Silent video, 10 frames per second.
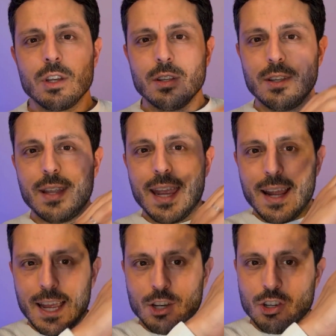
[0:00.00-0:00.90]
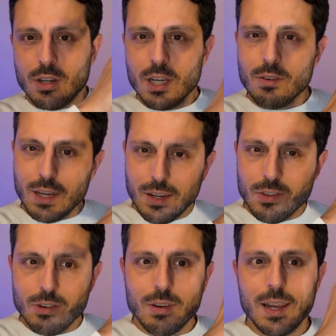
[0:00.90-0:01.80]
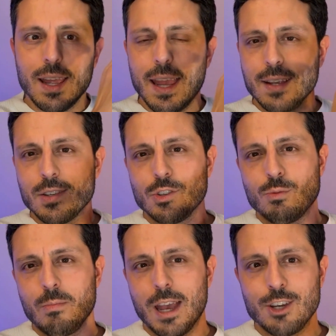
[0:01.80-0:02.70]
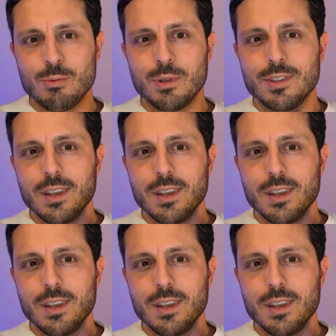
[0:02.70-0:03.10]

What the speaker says: the data engineer integrate access management